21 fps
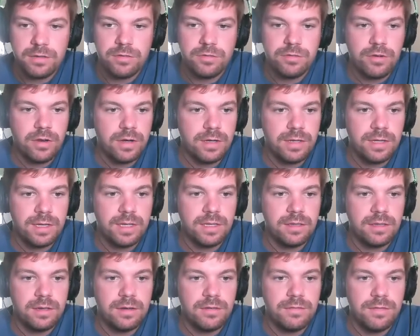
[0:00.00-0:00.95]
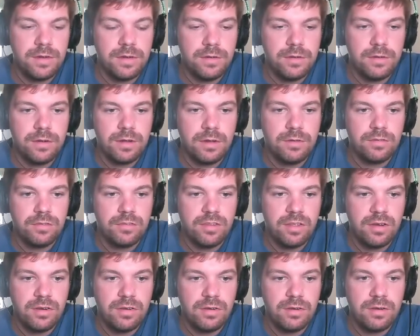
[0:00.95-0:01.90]
to try to get the defender off
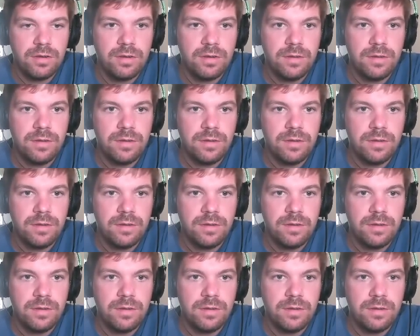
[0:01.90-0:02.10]
center.